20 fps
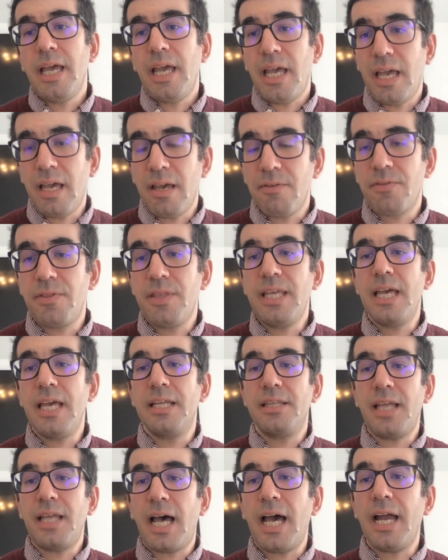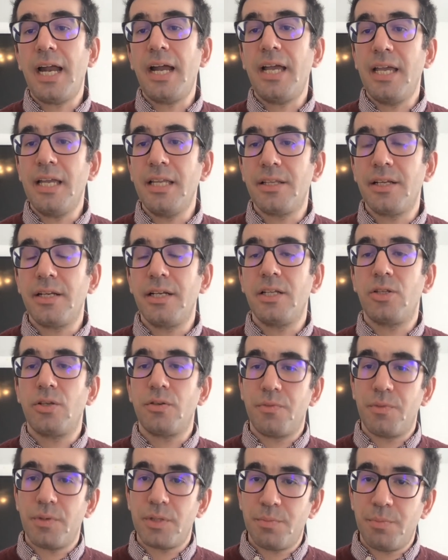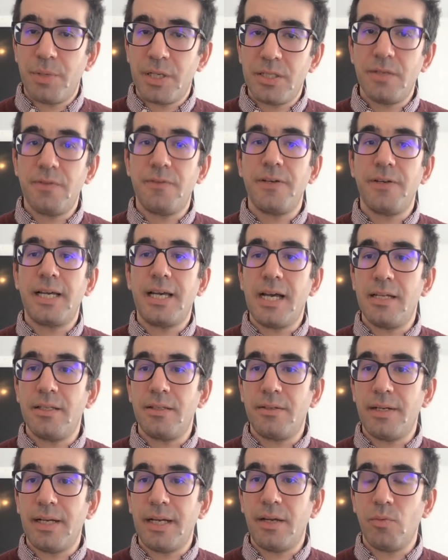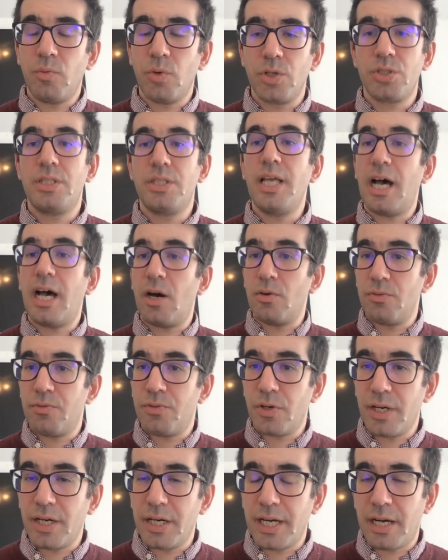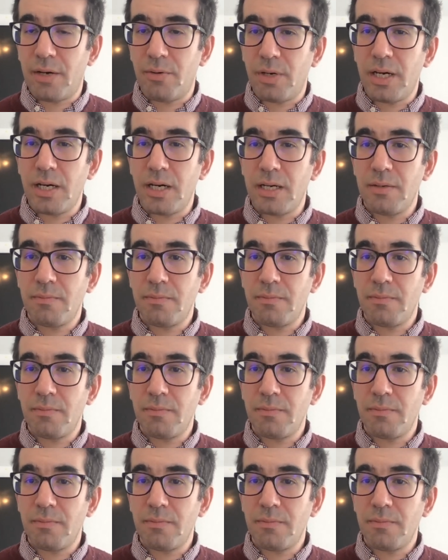If the entire internet of a specific country was down for an hour,